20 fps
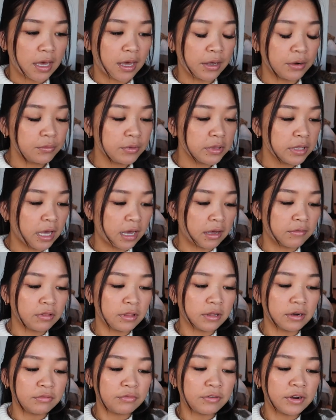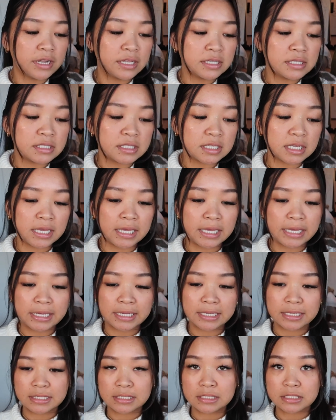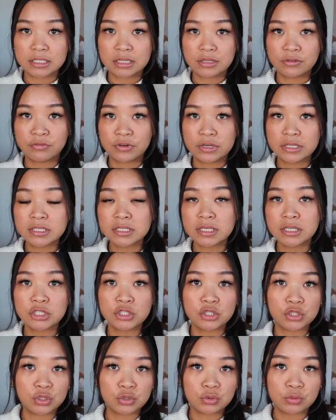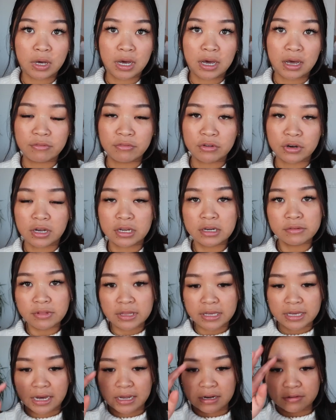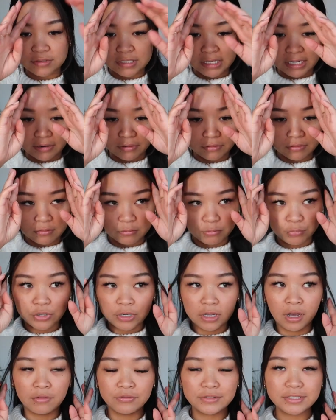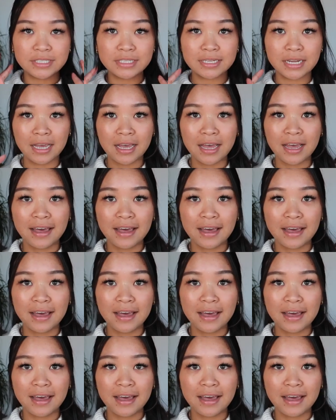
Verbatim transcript: I don't really have a lot of friends, and the friends that I do have, they're kind of like out of town pretty often.